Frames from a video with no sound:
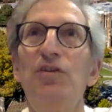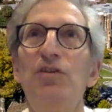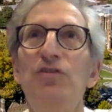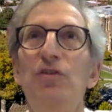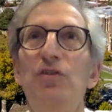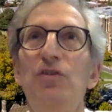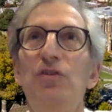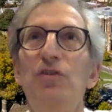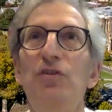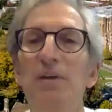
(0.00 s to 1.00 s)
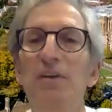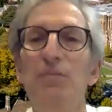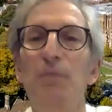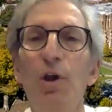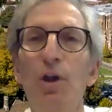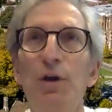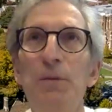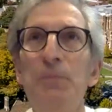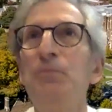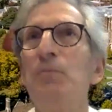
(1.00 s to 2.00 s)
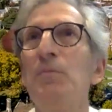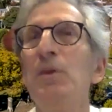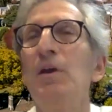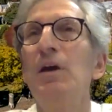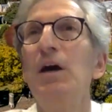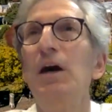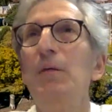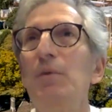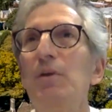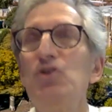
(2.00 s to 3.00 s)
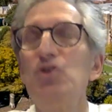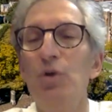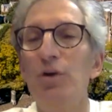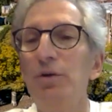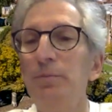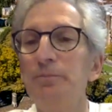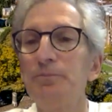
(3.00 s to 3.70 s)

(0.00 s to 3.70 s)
so they're going to be smaller and shorter.